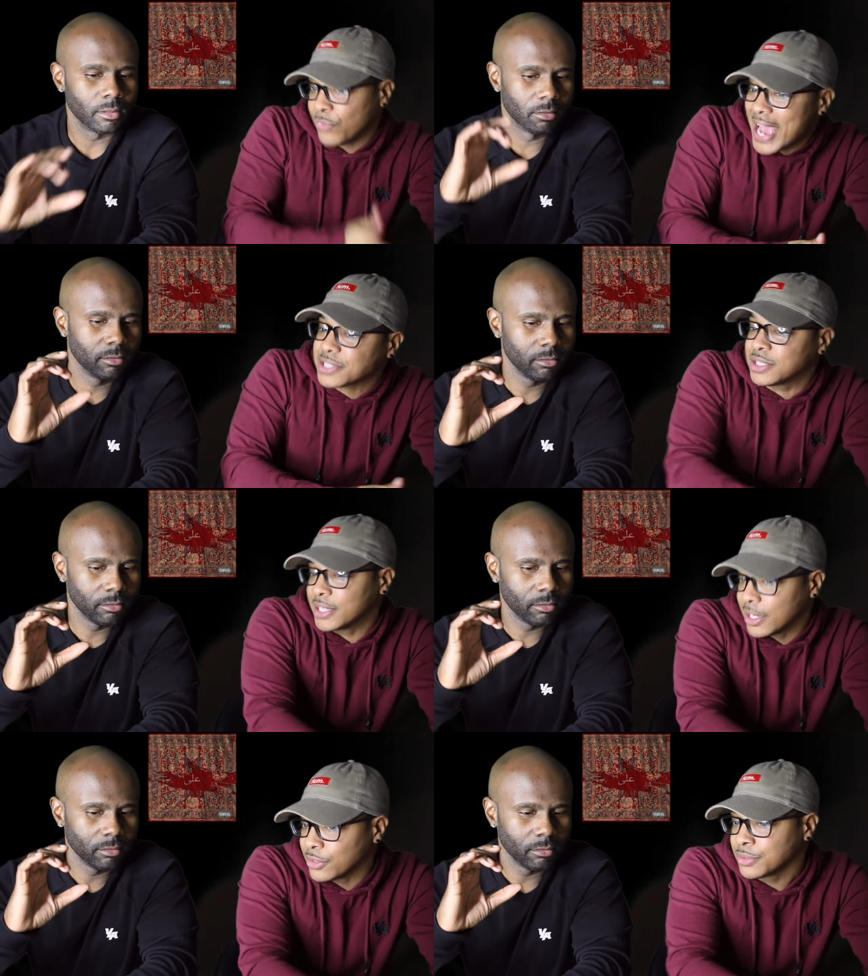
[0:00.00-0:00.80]
Speaker 1: facts
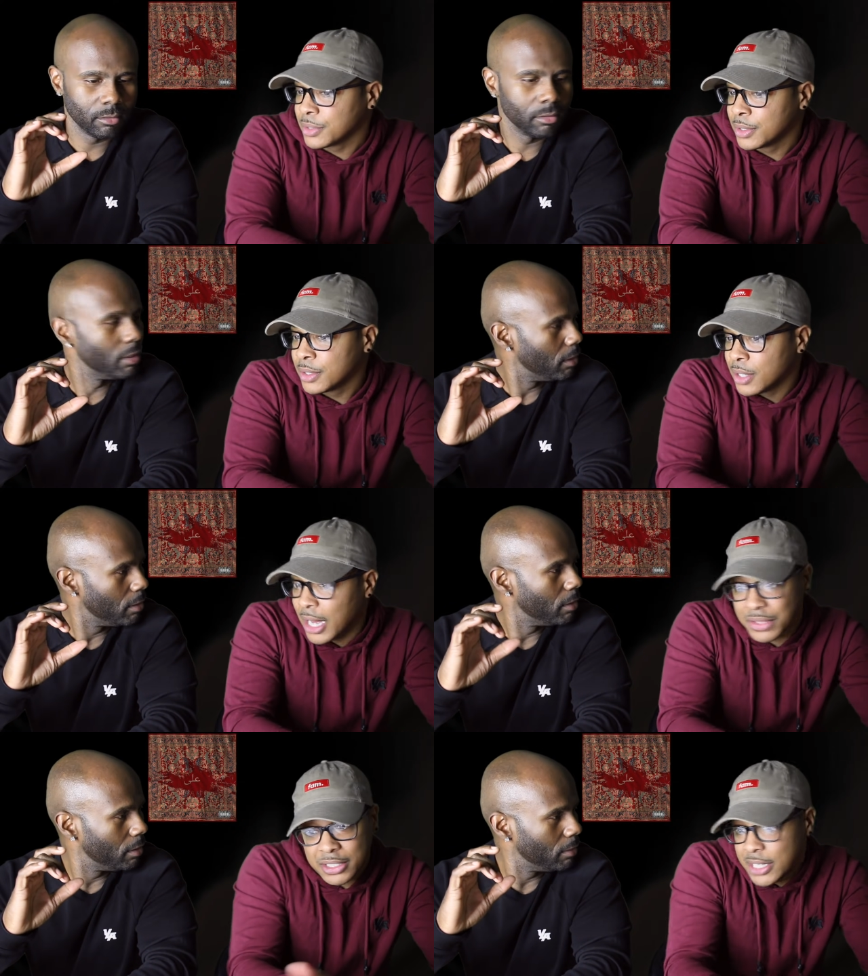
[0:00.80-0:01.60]
together.
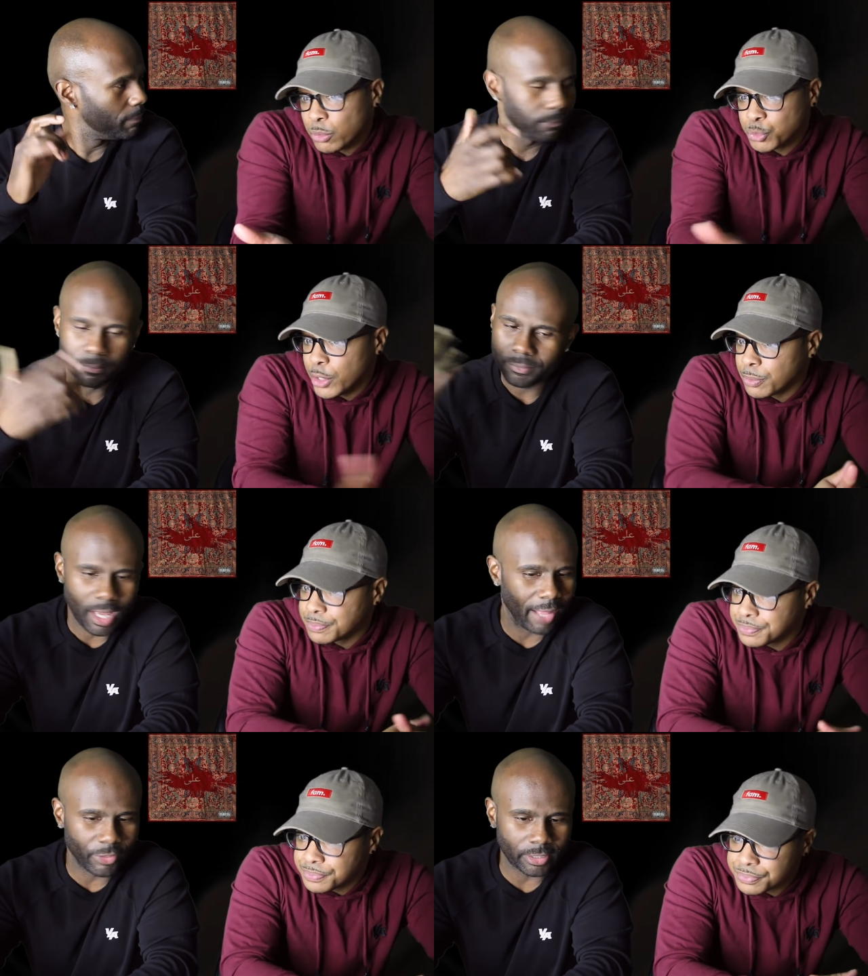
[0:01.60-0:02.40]
I think that that was real.
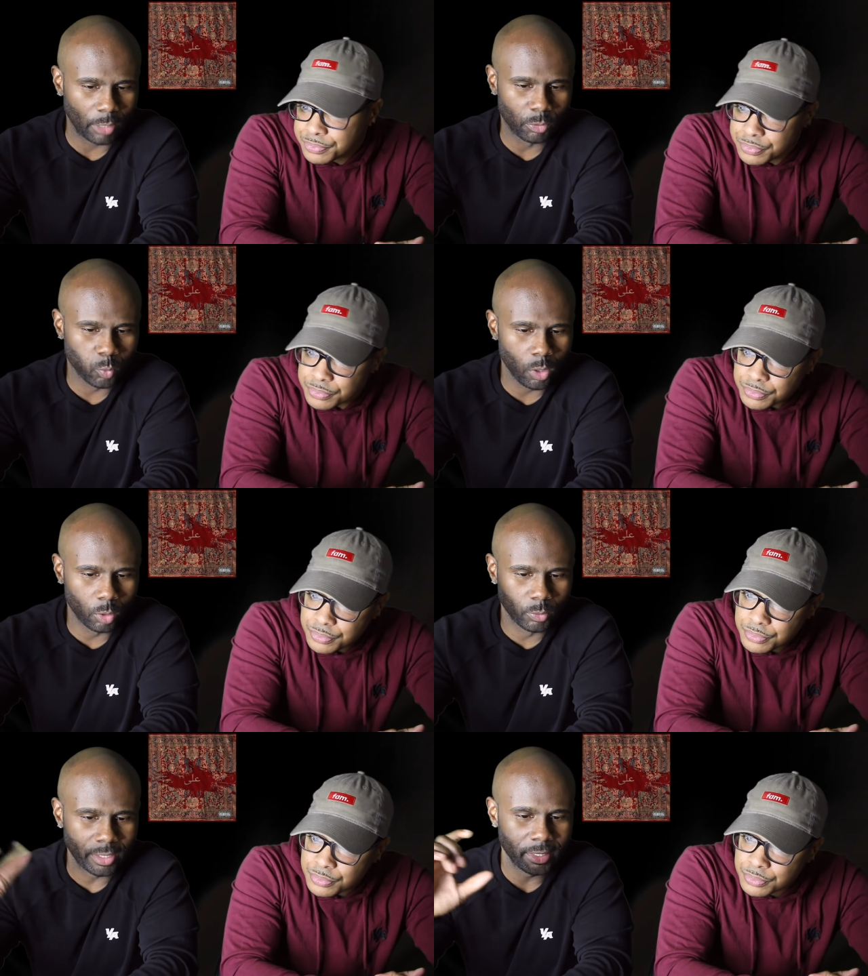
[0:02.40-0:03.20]
I
Speaker 2: think that was
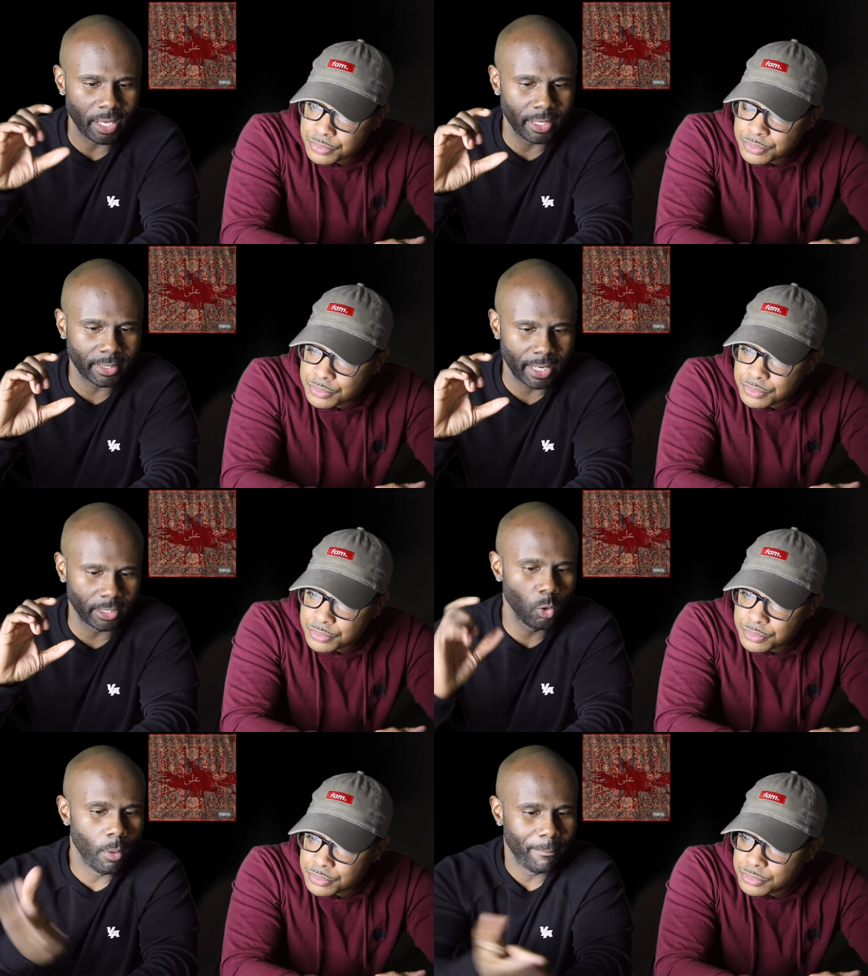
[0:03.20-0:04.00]
well written and
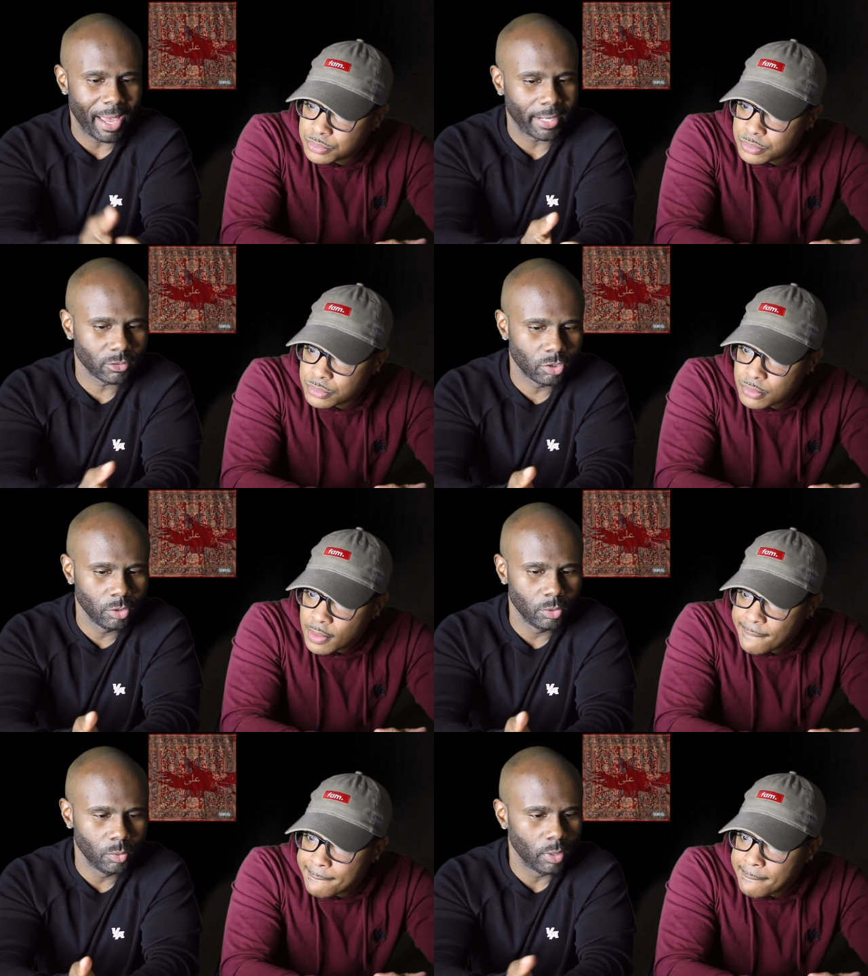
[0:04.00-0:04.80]
kind of going back
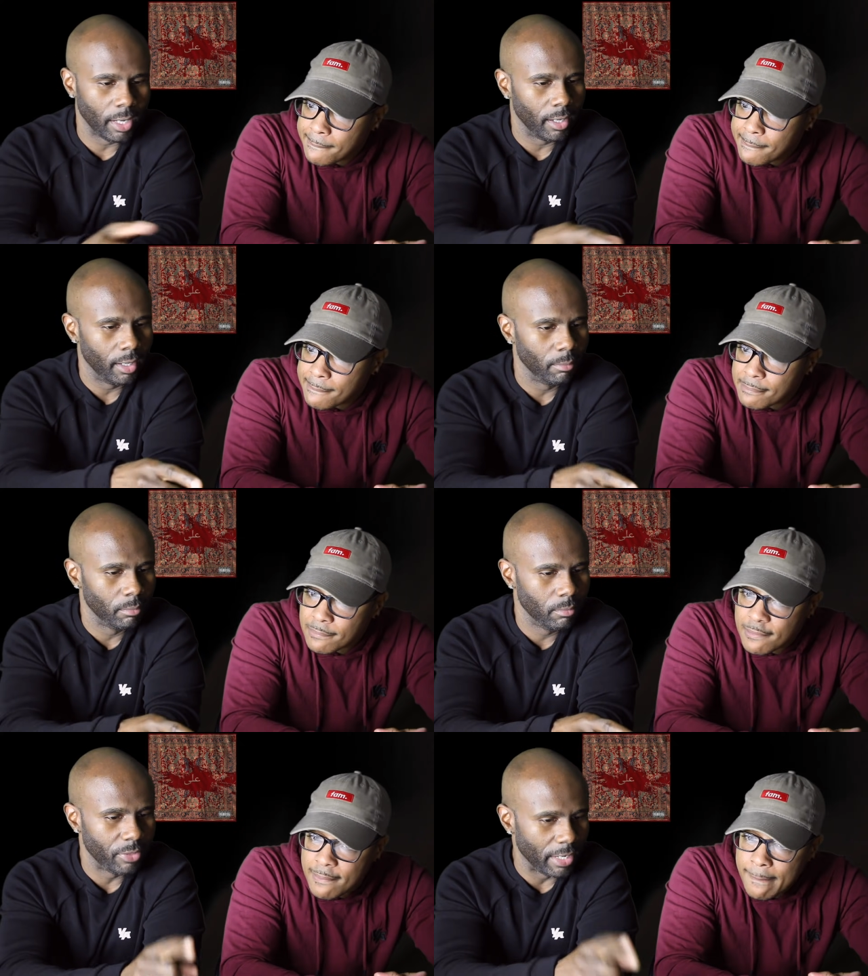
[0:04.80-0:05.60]
to
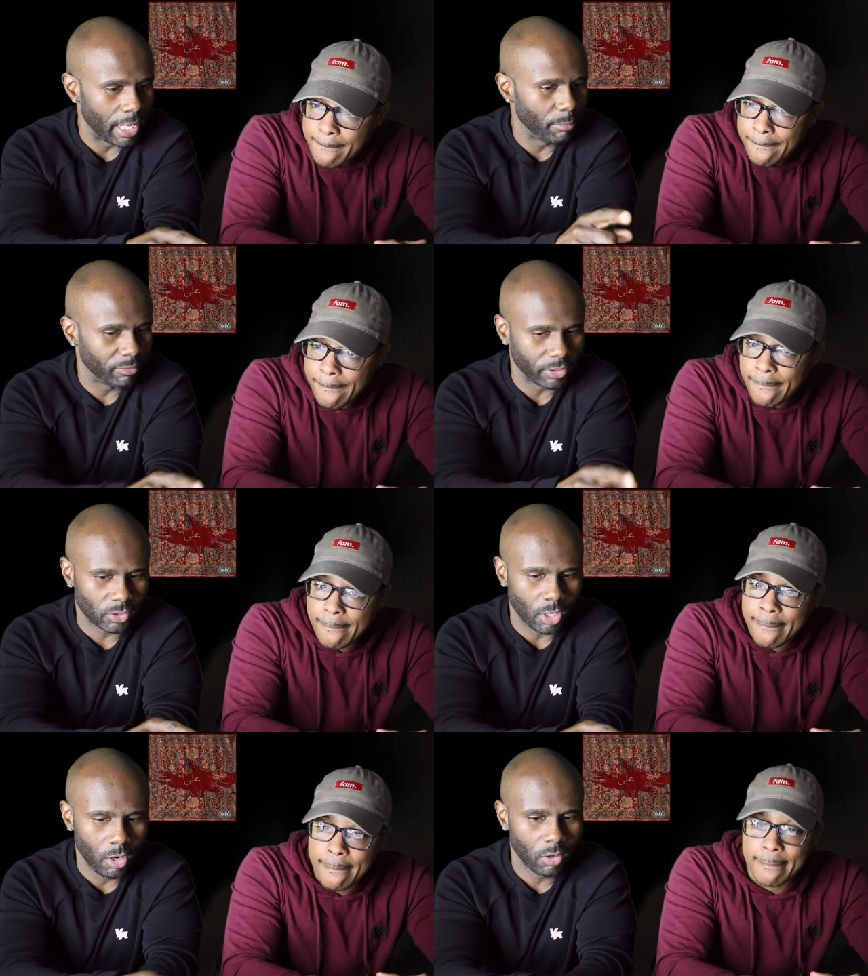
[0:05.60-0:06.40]
um, the name of the
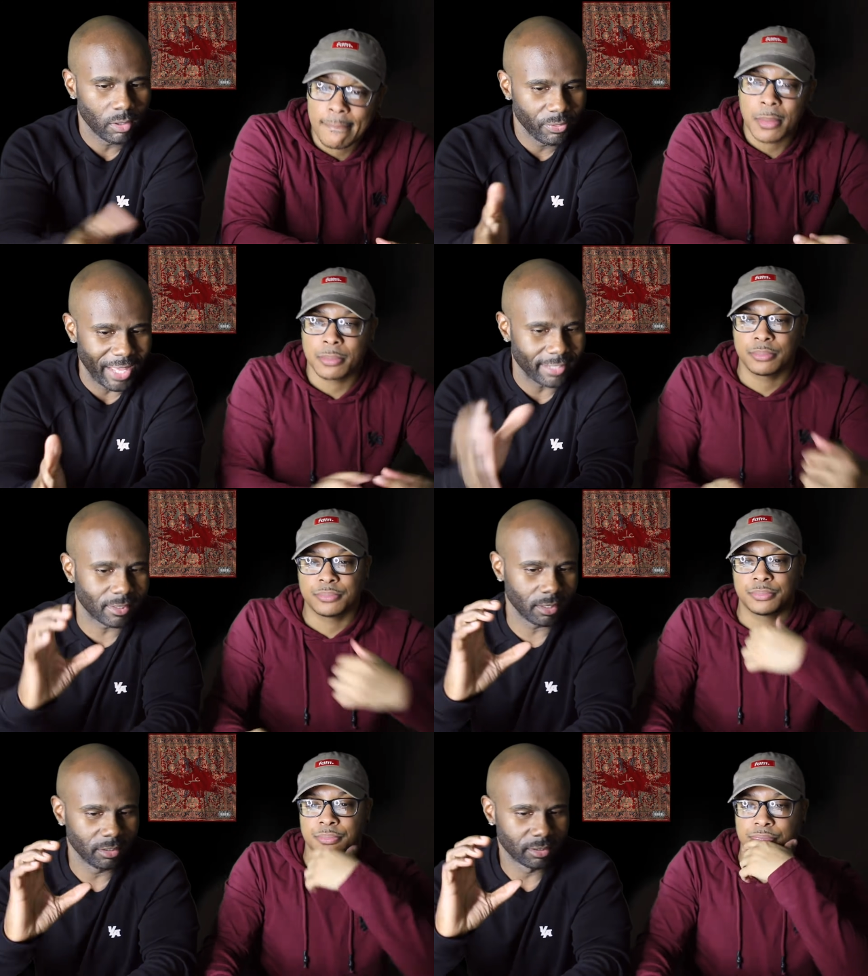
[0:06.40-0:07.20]
song.
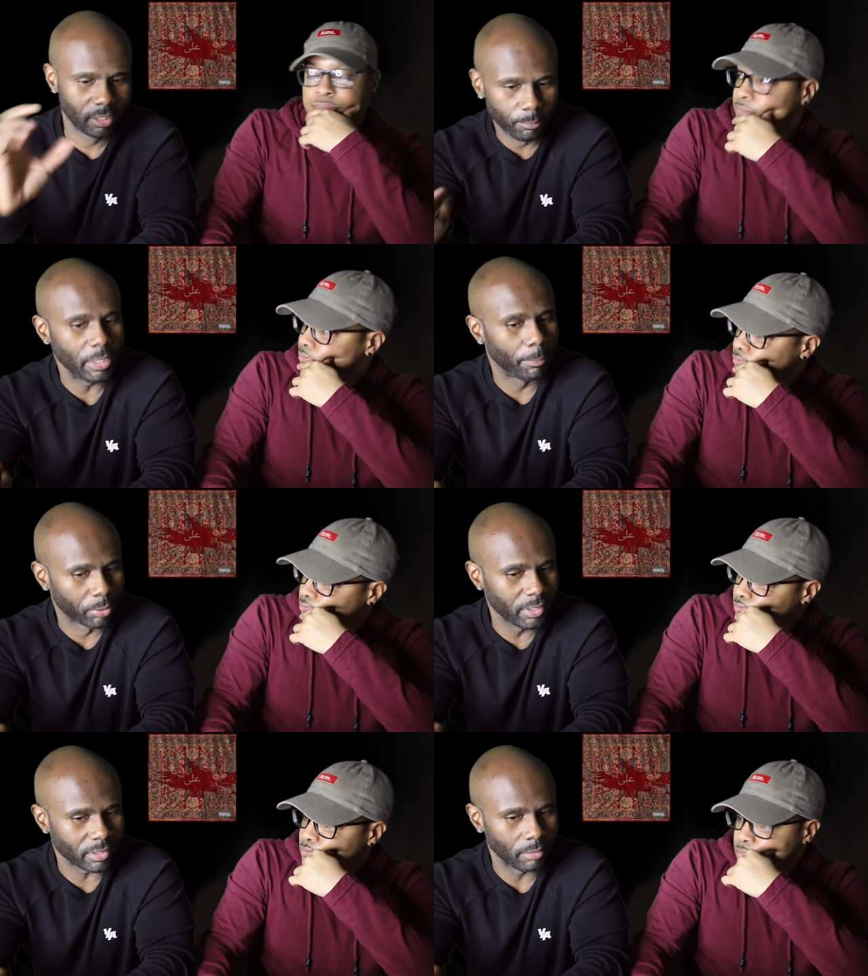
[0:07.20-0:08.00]
That's could be a
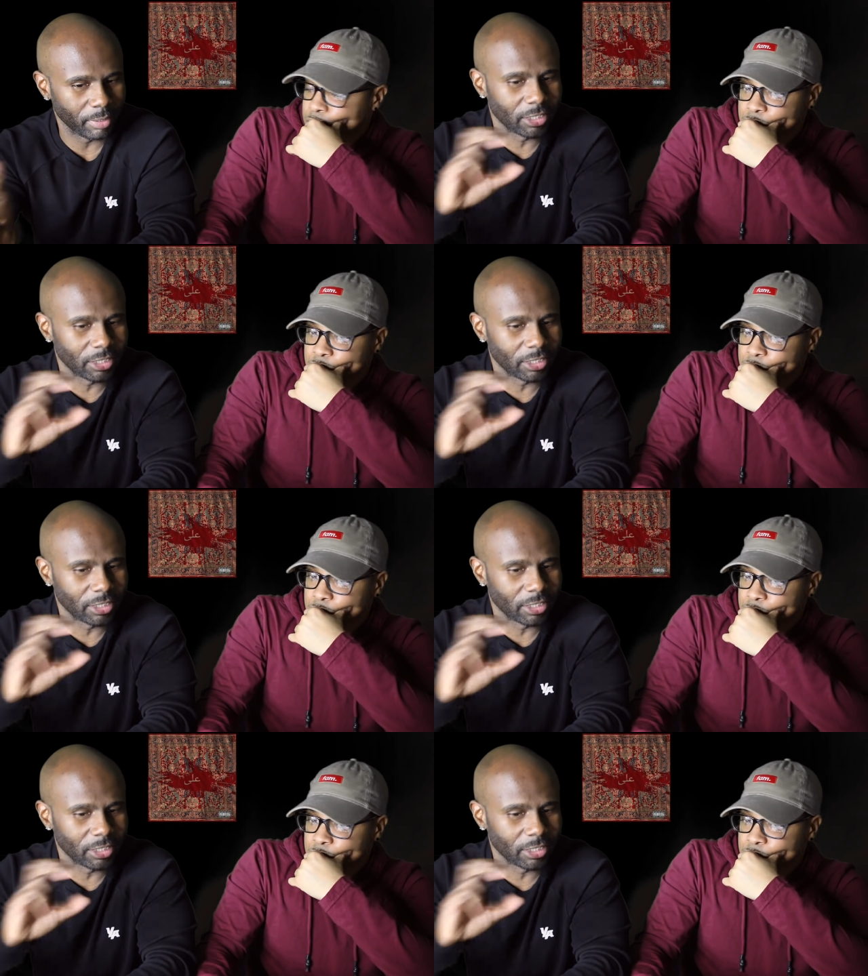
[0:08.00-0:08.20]
prison